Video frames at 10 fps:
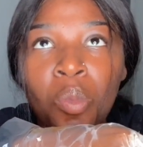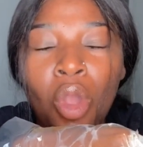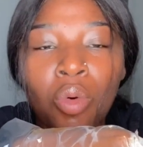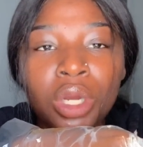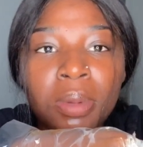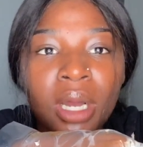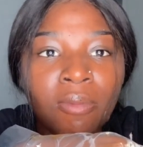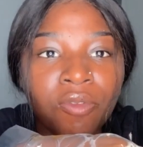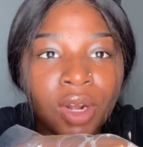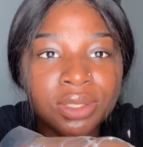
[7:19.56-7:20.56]
when you become
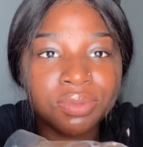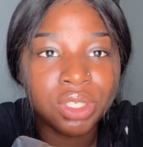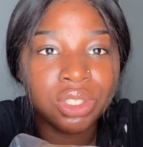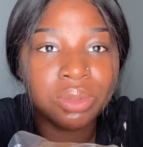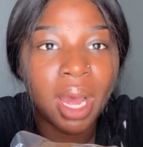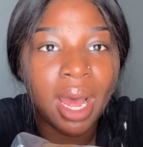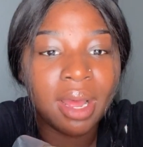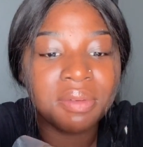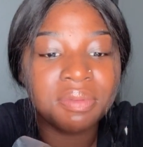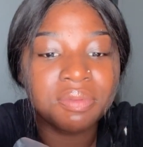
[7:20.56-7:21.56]
friends first,
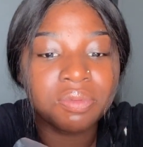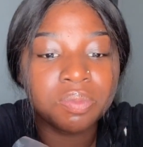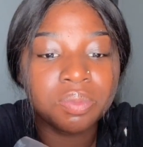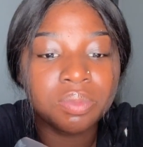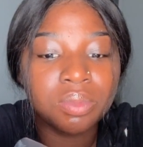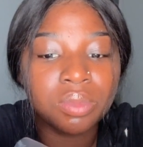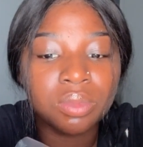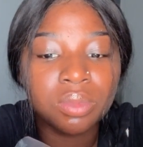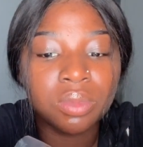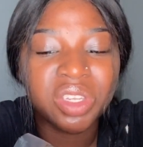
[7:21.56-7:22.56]

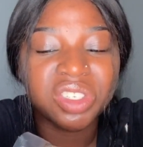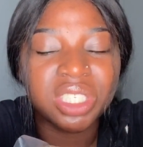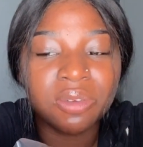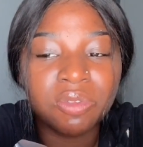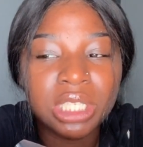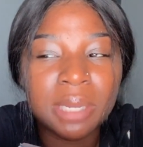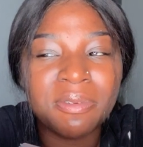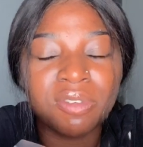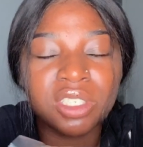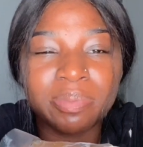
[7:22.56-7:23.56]
there's a different type
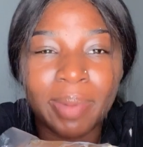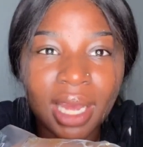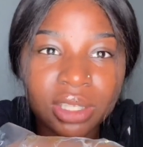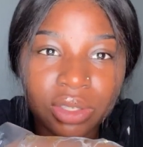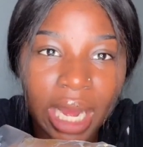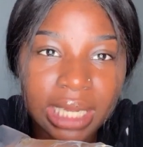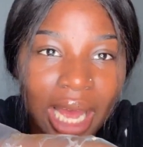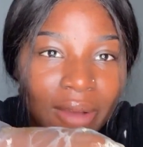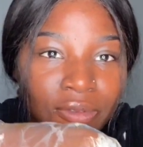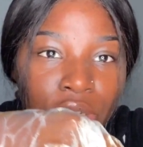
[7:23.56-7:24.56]
of respect you guys
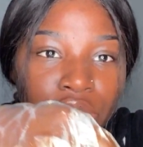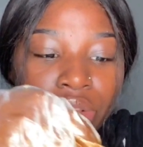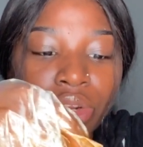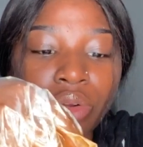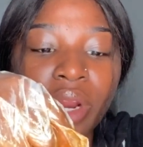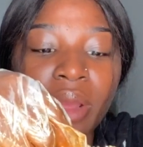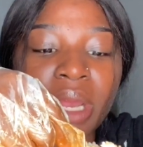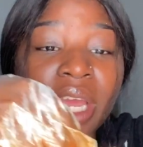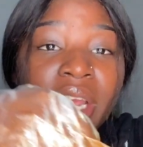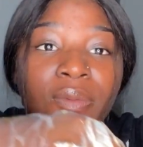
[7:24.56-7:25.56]
have for each other, you know what I mean?
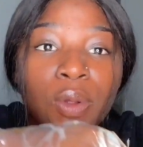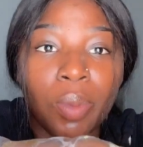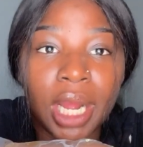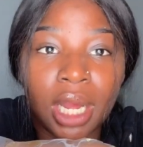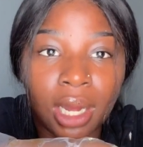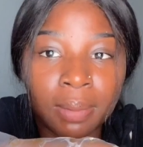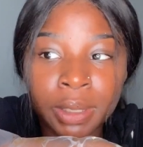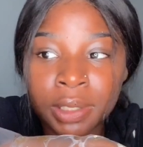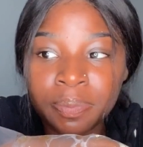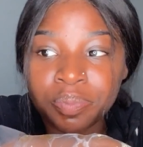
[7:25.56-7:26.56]
Like, if you break up,
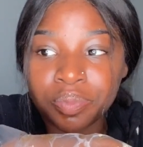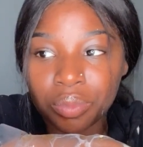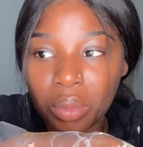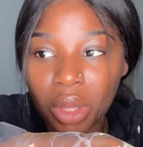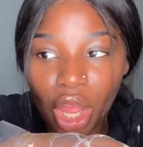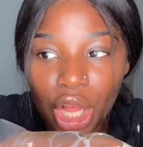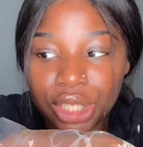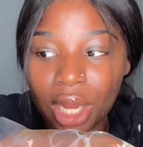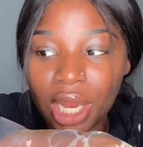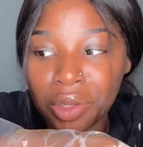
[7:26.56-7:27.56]
it's
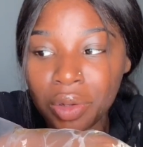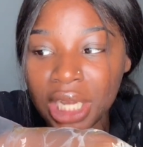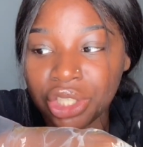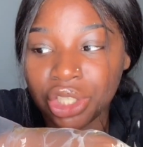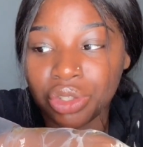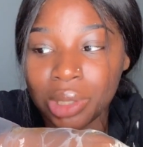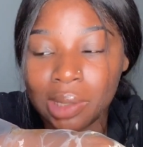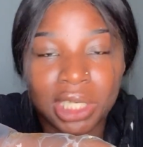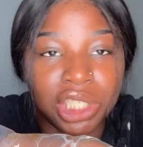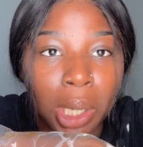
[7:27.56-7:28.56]
not like you guys just straight
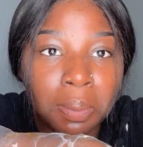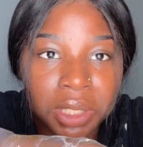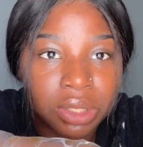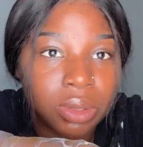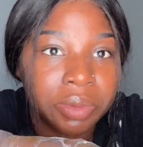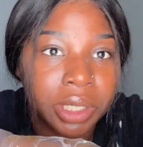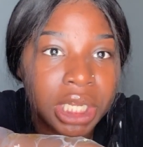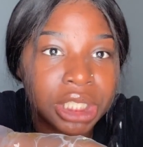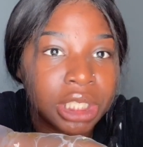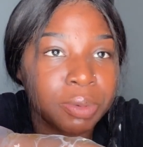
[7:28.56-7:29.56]
away jumped into a
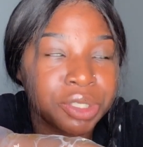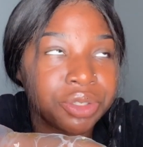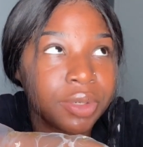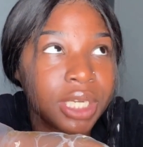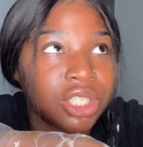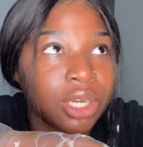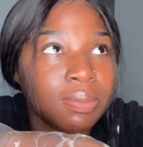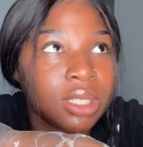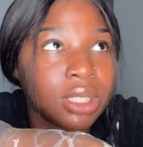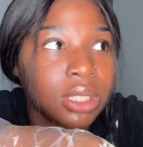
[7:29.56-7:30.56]
relationship or straight away
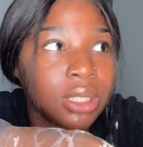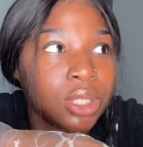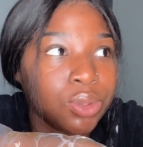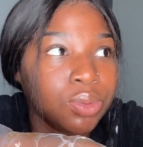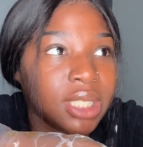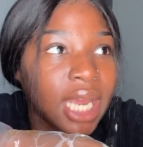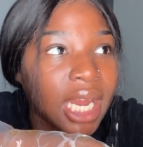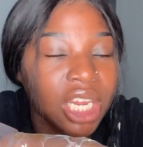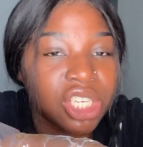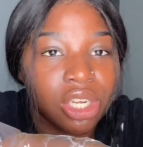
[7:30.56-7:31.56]
jumped to
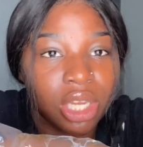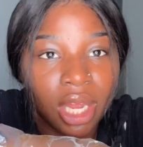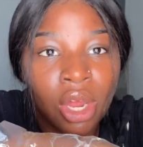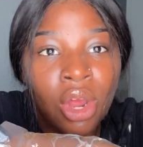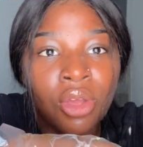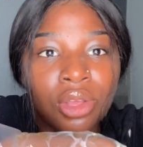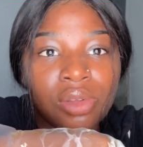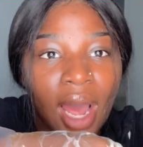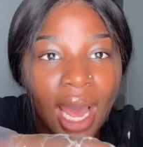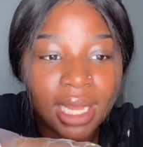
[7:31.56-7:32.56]
dating each other. Like, you
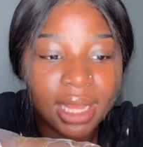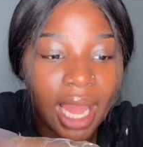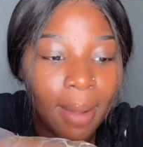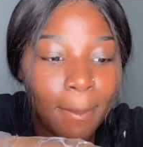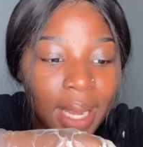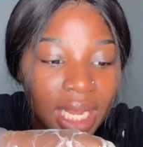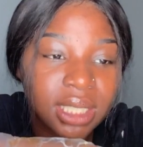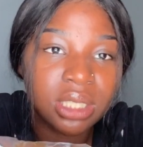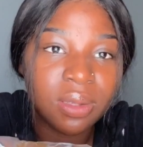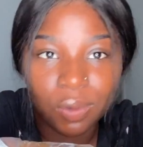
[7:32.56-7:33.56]
had that
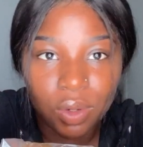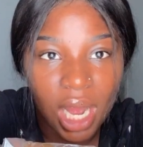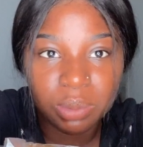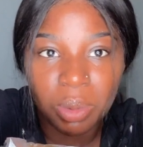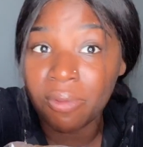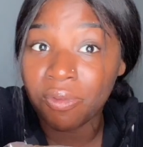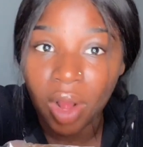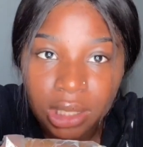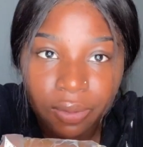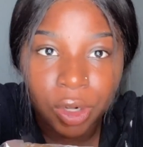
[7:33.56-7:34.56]
basis of you guys being
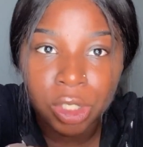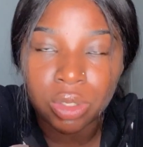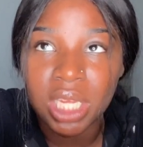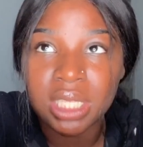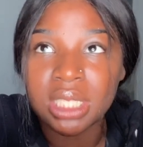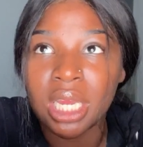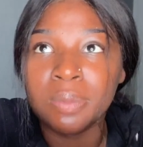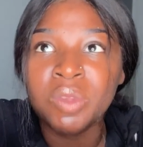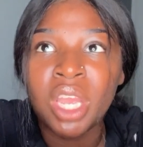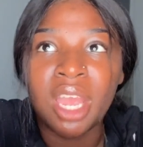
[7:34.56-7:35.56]
friends first. So let's say
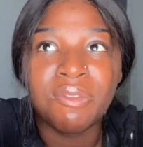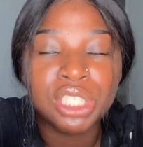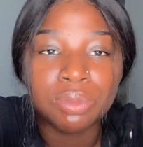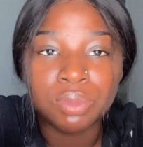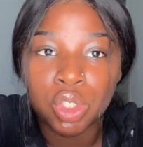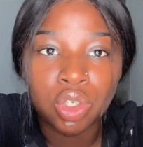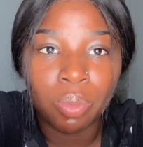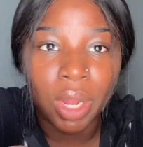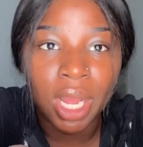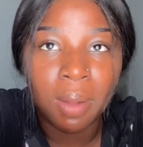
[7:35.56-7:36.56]
if it's a mutual
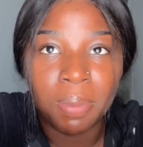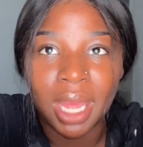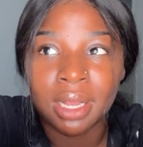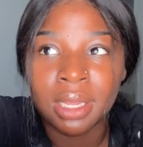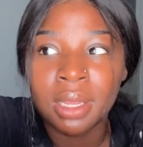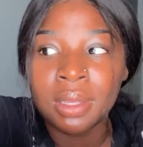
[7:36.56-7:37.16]
breakup, like,